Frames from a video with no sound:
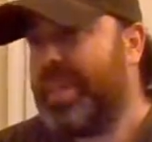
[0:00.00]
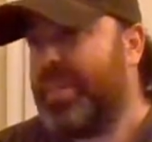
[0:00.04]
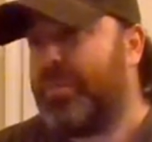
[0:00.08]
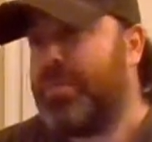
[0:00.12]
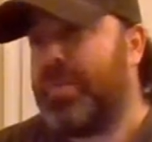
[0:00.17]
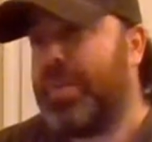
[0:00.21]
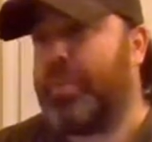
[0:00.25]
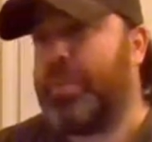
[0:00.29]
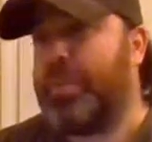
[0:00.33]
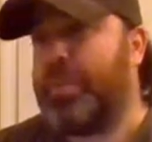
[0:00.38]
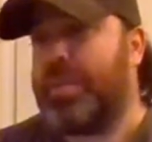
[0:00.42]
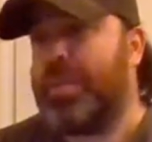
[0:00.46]
in
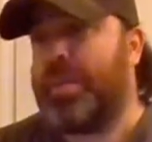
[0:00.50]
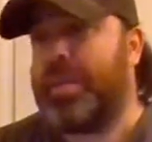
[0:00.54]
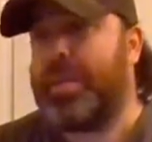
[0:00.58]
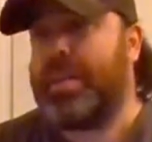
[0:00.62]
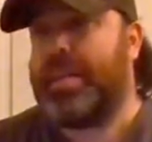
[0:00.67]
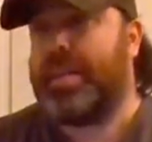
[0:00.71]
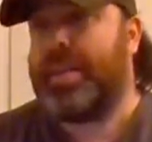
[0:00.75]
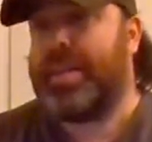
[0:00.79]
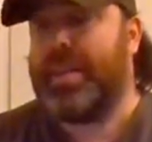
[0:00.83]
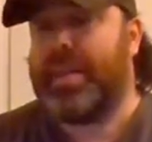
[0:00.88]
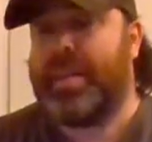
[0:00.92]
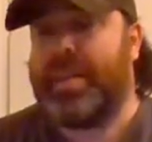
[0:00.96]

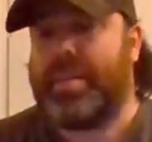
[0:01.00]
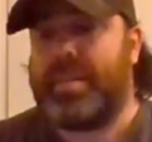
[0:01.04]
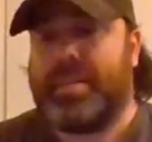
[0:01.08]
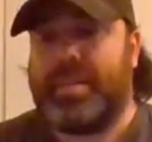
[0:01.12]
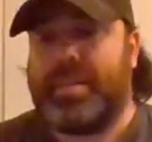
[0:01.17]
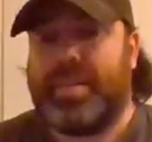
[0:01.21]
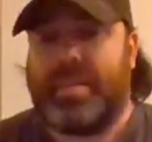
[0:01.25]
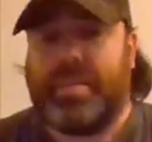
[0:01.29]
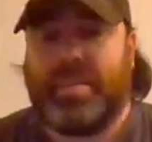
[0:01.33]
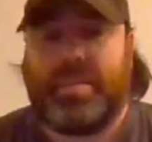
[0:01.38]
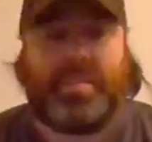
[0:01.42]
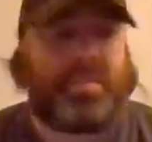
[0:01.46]
February at
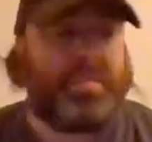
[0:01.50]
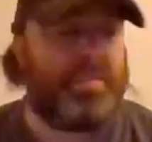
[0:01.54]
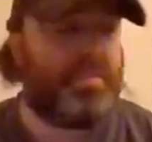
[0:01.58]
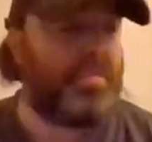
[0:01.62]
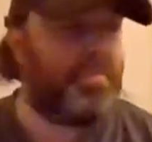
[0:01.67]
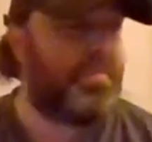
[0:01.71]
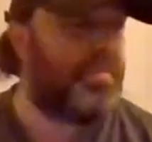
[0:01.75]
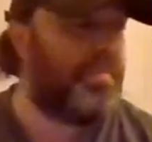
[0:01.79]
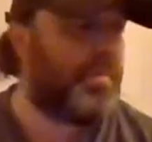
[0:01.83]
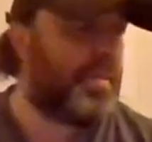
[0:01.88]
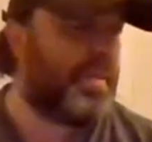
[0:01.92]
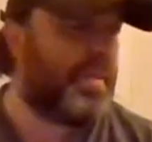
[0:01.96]

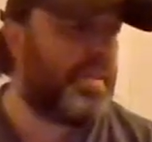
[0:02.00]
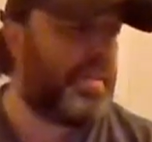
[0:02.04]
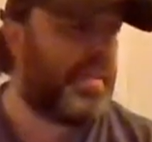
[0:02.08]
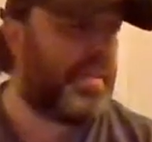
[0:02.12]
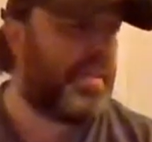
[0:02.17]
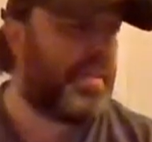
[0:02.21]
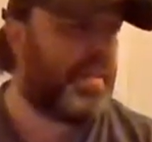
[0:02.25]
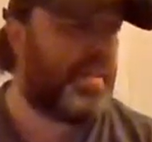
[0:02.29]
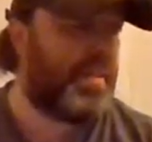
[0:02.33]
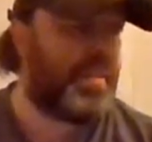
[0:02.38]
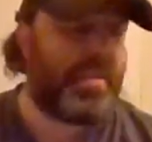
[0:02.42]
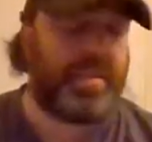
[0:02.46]
what is
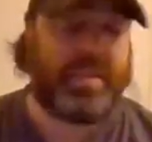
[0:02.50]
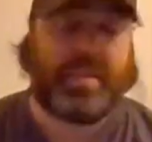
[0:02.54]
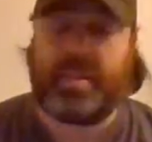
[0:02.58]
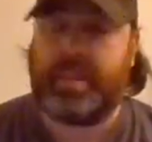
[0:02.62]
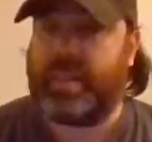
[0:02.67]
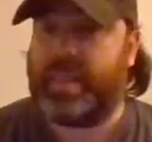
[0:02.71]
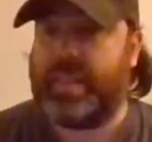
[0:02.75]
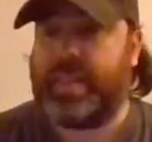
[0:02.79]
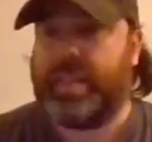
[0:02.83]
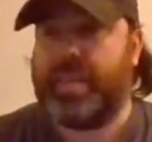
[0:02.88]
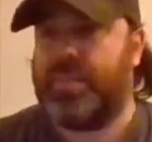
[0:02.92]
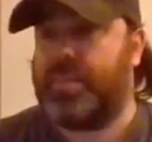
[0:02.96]
it?
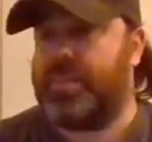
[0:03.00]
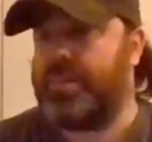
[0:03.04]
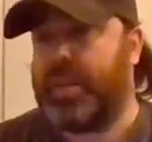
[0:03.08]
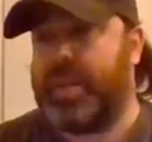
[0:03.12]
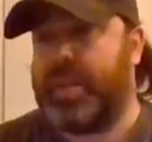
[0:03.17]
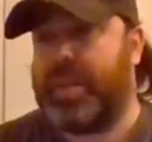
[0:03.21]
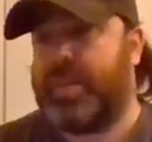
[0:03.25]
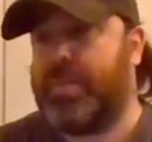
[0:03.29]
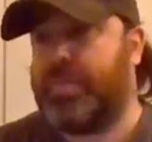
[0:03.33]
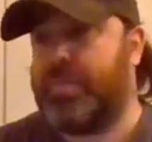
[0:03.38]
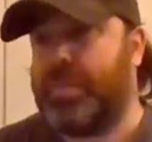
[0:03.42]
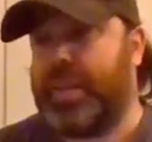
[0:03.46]

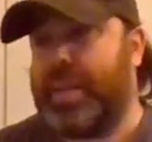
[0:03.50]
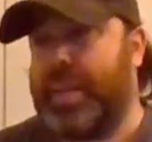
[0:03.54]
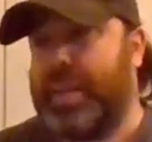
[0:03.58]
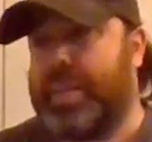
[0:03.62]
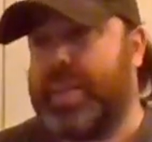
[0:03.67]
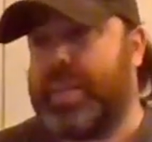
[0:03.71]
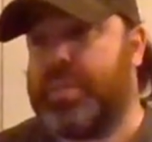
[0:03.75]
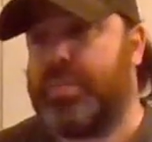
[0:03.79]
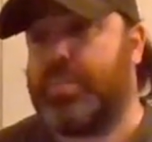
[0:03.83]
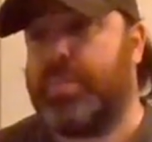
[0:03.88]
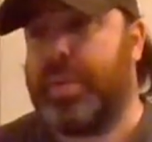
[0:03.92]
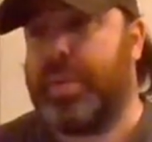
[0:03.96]
I keep
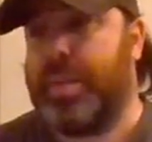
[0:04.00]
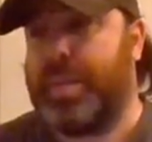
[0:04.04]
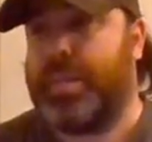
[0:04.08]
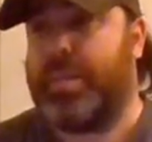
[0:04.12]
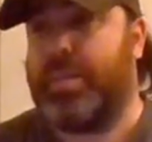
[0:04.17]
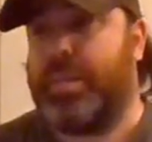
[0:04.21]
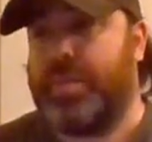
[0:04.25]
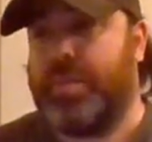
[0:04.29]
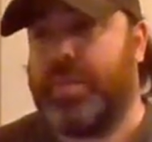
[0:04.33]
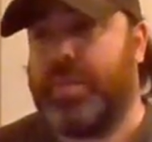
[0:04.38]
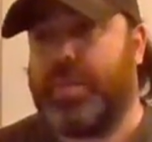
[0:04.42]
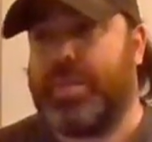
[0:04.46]
forgetting. It's Brick
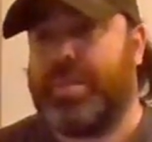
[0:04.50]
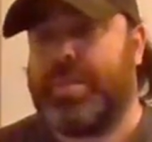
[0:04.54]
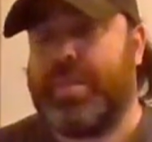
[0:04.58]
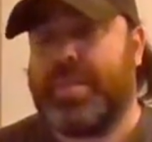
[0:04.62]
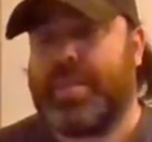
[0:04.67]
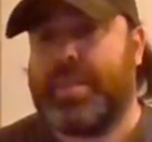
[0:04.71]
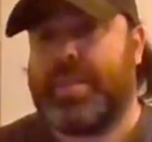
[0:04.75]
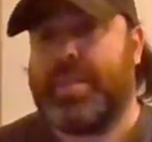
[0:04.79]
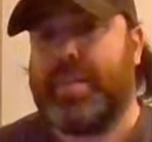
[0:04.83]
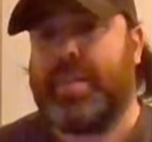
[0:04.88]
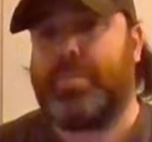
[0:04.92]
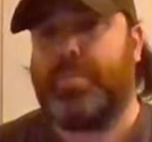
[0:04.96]
Universe.
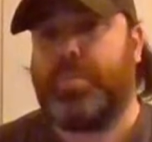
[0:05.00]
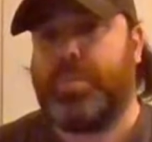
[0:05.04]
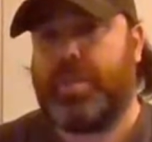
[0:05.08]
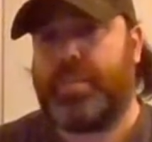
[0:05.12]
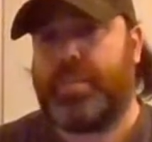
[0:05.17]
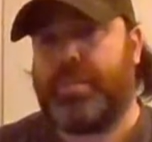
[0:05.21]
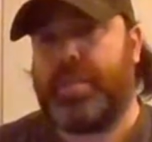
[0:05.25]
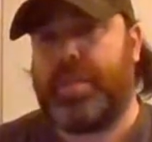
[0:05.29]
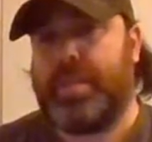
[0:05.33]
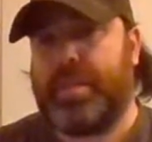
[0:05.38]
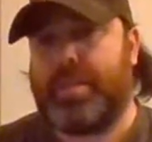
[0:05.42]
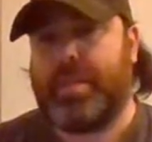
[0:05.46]
It's not
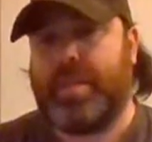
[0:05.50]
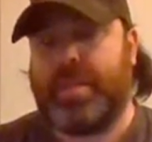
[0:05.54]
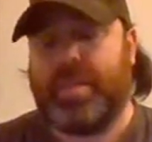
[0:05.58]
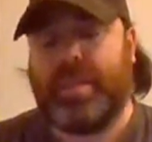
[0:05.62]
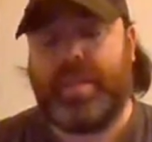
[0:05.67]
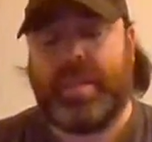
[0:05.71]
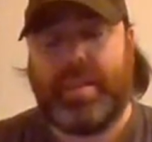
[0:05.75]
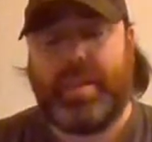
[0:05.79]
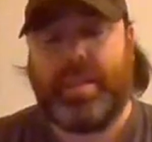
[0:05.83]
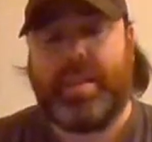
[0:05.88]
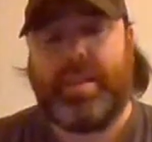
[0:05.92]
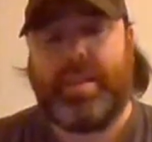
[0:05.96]
Brickfest.
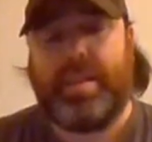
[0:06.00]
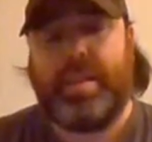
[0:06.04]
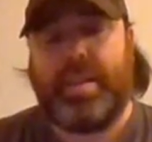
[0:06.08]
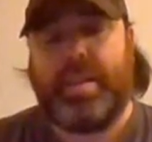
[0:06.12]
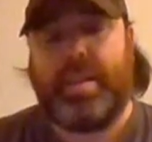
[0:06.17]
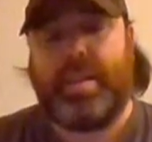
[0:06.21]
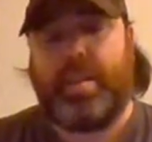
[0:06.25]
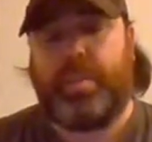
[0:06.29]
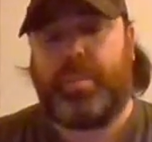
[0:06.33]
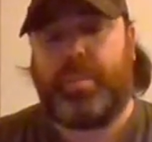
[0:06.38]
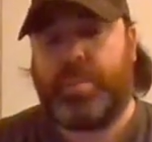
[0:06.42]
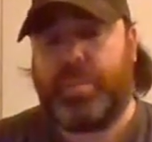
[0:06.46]

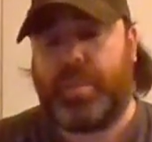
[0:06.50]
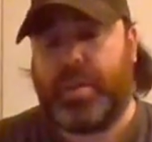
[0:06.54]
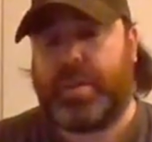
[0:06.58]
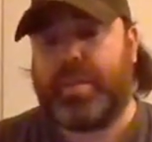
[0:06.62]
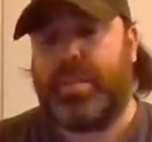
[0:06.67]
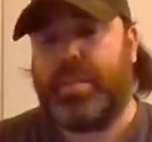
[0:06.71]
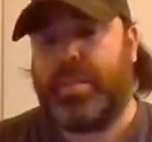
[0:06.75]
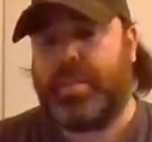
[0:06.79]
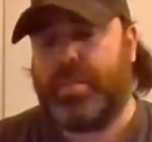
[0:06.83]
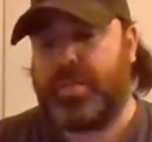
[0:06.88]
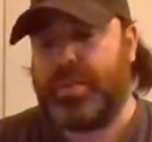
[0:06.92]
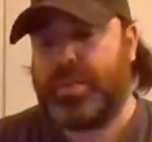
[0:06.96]
At
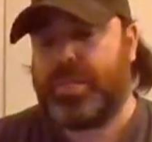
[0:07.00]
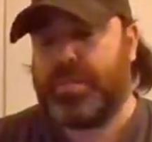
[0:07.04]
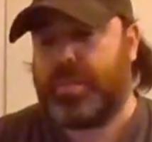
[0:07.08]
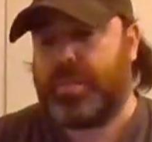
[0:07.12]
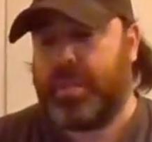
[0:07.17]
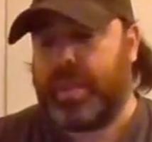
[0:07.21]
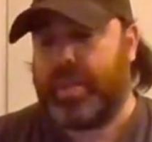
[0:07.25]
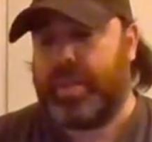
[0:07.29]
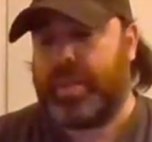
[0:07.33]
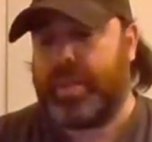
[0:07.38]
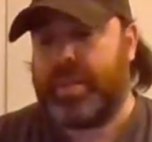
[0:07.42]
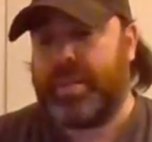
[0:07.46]
Brick Universe
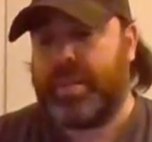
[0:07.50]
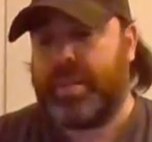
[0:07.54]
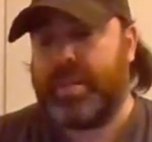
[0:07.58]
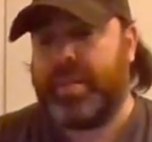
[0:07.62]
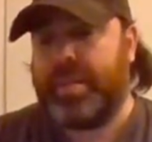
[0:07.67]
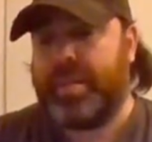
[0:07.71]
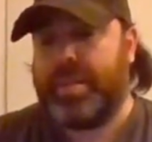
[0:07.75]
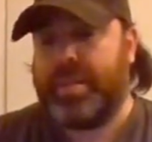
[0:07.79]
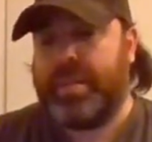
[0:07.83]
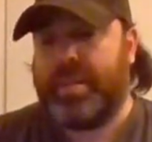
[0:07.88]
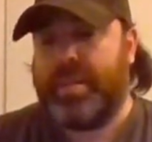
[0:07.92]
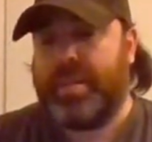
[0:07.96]
Raleigh,
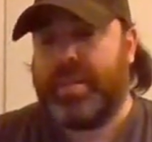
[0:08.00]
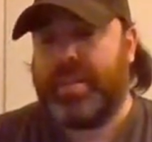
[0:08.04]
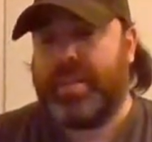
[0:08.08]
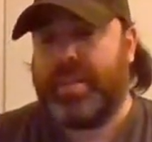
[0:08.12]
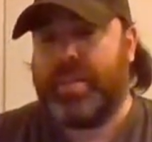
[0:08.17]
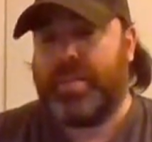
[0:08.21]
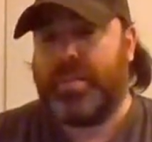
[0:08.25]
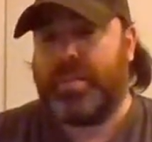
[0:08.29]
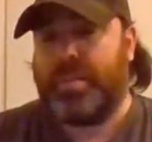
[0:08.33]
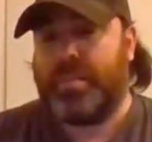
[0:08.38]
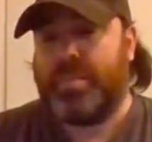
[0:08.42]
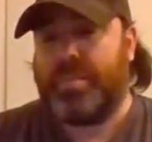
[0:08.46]

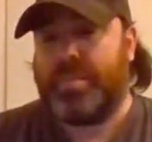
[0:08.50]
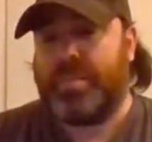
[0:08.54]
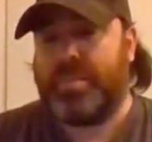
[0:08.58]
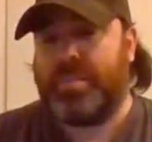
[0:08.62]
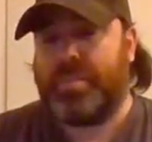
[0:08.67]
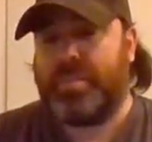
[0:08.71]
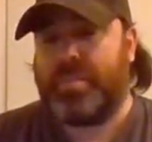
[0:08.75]
um,